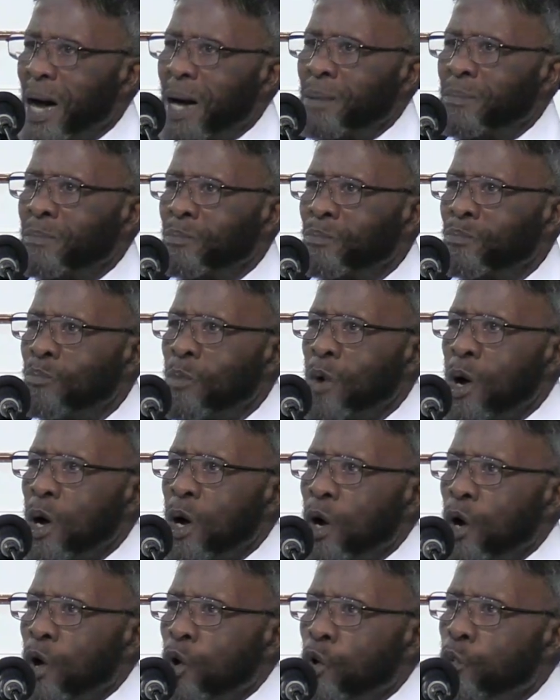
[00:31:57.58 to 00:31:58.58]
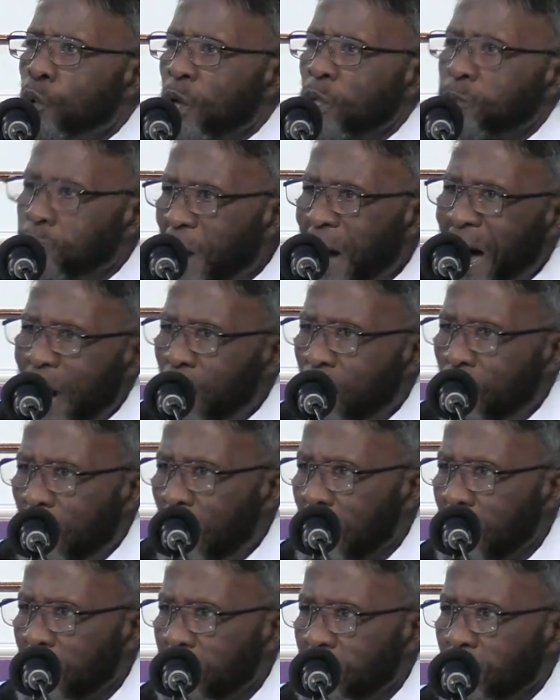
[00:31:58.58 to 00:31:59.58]
come with
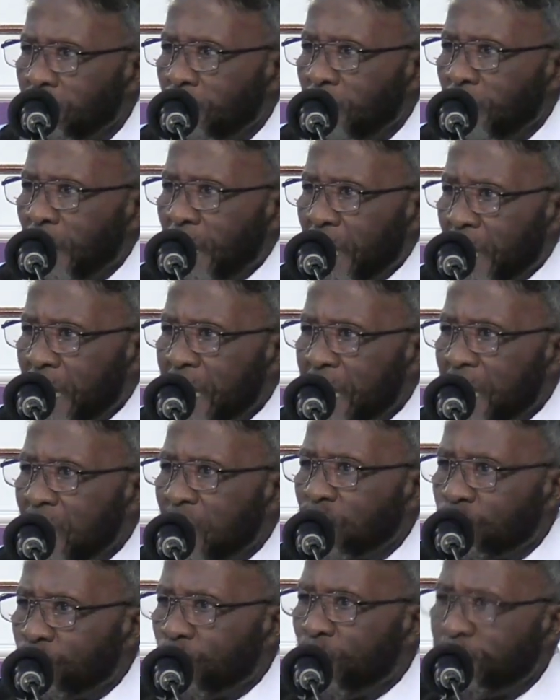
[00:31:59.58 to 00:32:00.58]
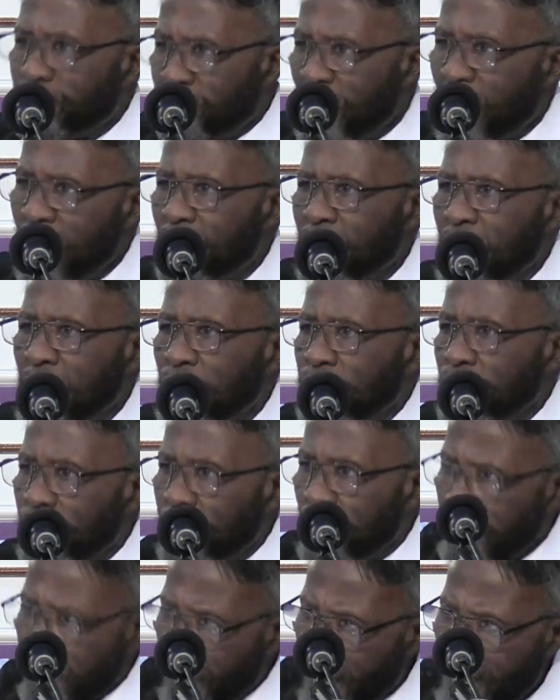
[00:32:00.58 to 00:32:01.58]
power. He is
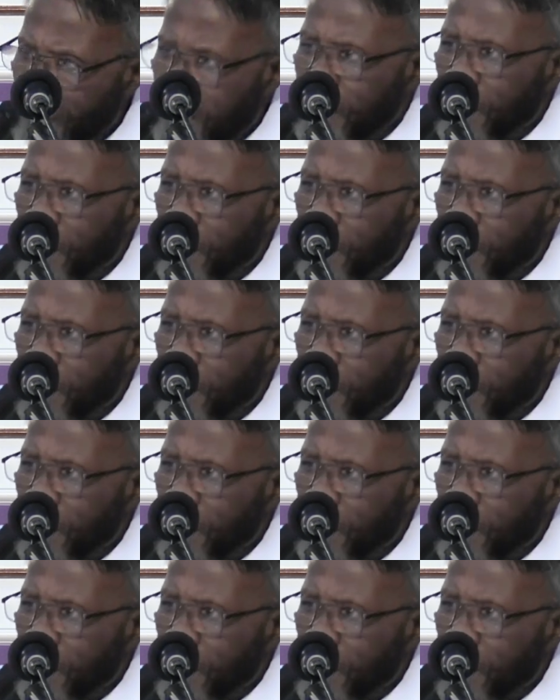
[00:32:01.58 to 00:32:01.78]
referring to the